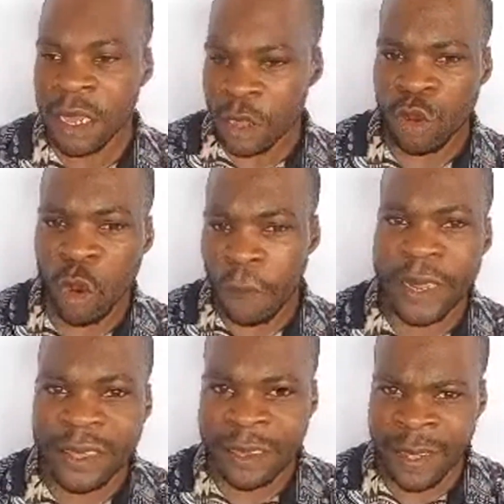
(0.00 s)
You
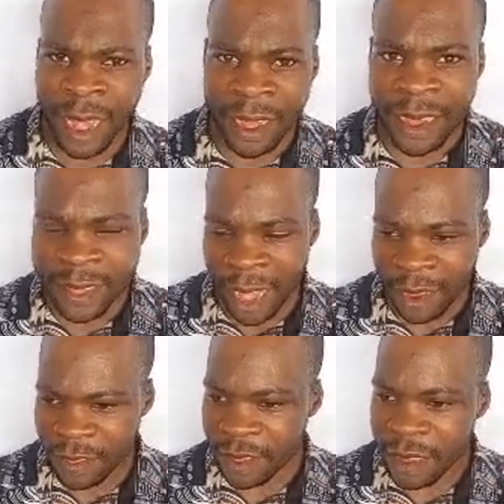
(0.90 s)
complete a
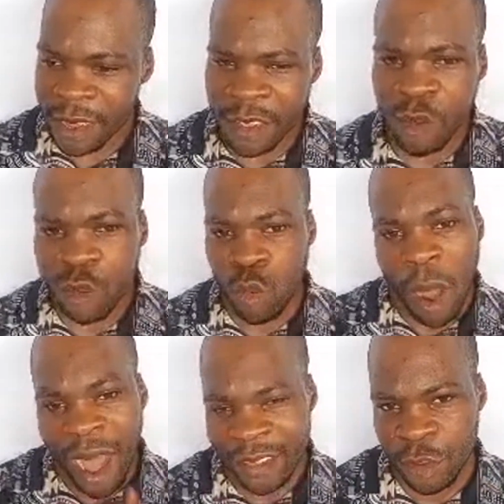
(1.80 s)
task, it's going to
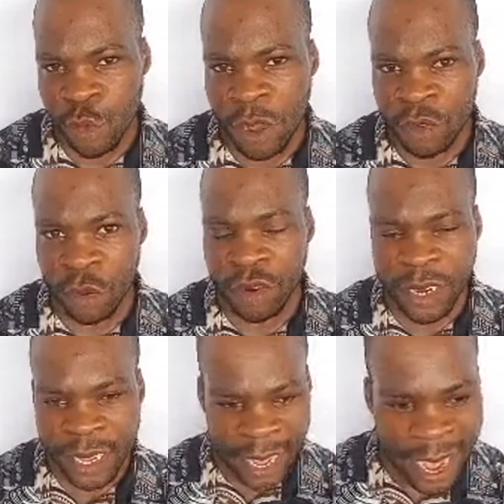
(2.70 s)
ask the question,
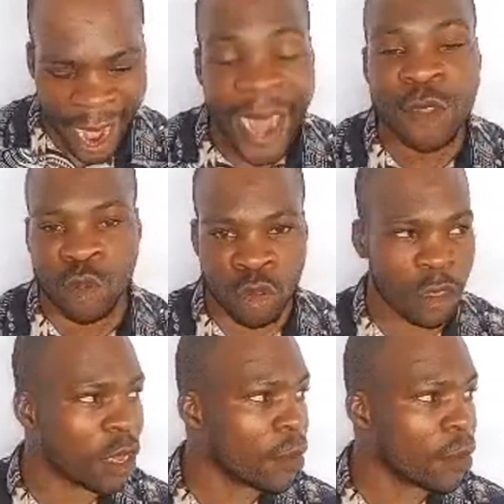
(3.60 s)
the AI tools,